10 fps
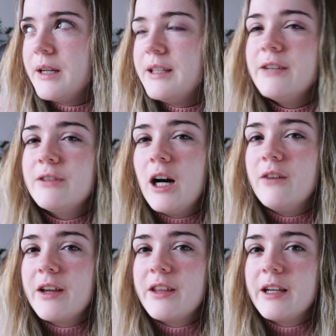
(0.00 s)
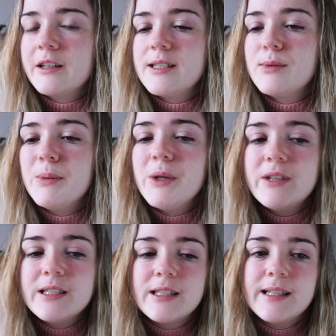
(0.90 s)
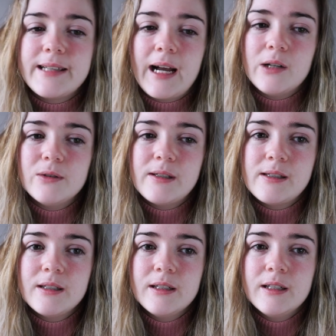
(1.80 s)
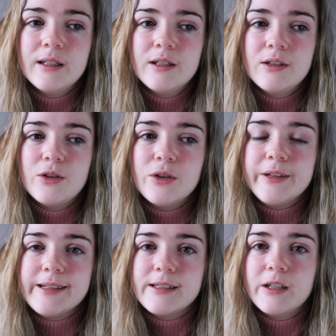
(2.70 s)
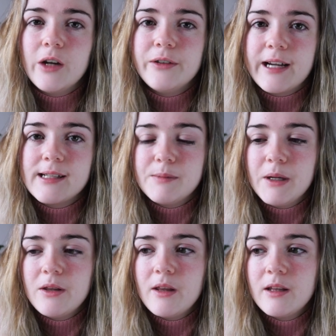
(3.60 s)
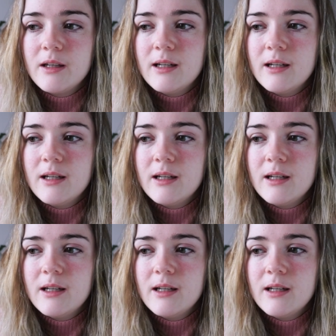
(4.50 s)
a year and a half I think, because we moved into this house 2 years ago next month,